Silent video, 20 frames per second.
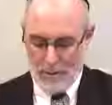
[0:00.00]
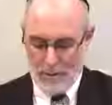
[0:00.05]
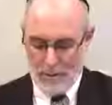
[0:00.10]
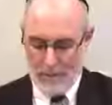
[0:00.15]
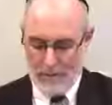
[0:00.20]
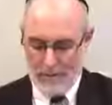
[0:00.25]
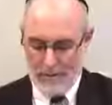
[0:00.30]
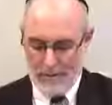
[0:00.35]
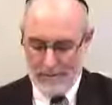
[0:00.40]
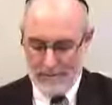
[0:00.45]

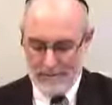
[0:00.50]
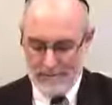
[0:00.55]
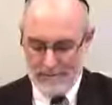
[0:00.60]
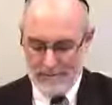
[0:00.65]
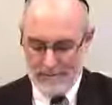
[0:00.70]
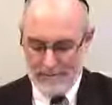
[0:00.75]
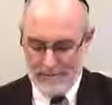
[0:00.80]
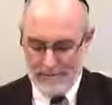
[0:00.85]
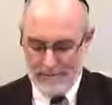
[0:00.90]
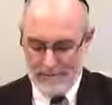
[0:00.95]
okay,
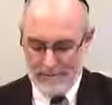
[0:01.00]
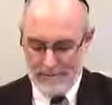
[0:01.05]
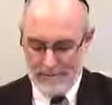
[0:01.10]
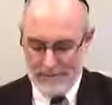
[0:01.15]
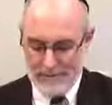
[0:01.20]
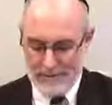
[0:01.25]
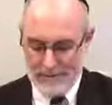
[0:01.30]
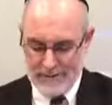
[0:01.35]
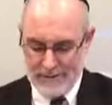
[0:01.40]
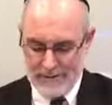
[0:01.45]

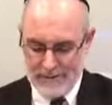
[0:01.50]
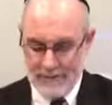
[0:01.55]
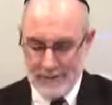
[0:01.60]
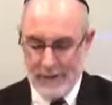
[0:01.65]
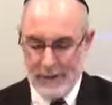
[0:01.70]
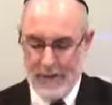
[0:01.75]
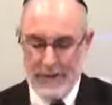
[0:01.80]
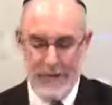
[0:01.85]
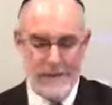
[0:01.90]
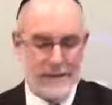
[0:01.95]
this is
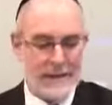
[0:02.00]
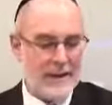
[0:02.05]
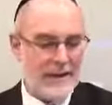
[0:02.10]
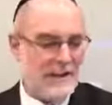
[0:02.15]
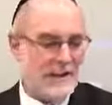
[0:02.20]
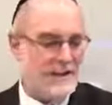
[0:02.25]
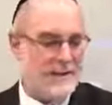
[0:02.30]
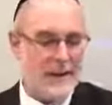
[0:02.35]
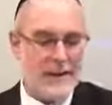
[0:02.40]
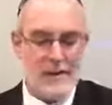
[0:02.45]
really
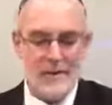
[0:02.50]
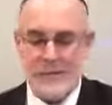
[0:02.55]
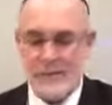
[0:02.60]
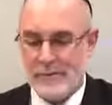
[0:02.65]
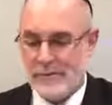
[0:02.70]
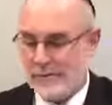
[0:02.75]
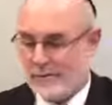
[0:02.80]
exciting stuff.